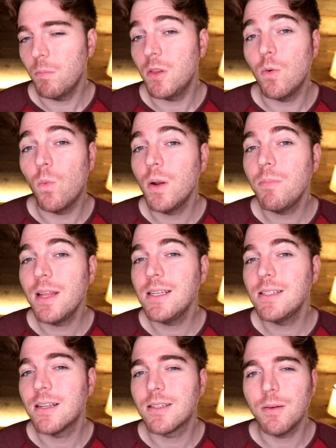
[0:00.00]
But the one
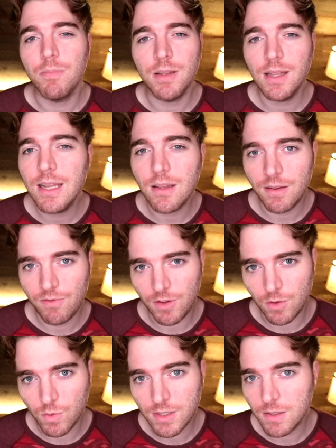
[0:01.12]
place that's completely
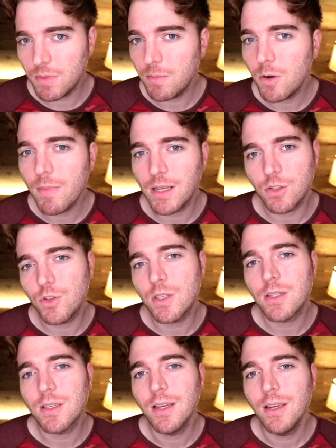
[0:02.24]
filled with subliminal
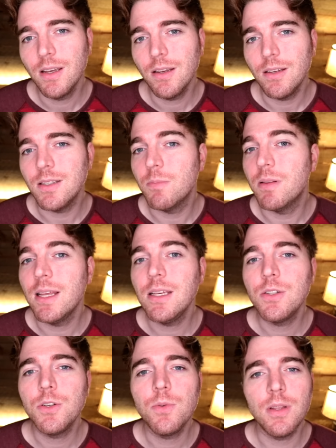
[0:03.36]
messages is the
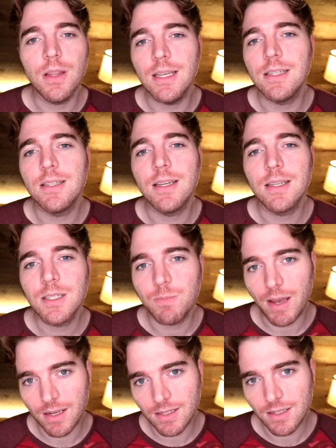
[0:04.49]
place you would least
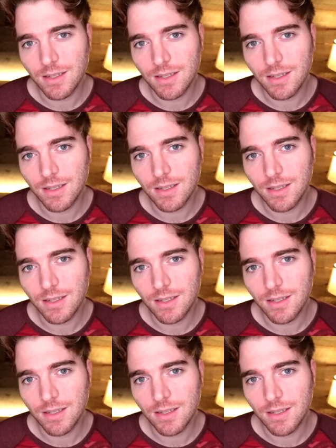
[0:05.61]
expect.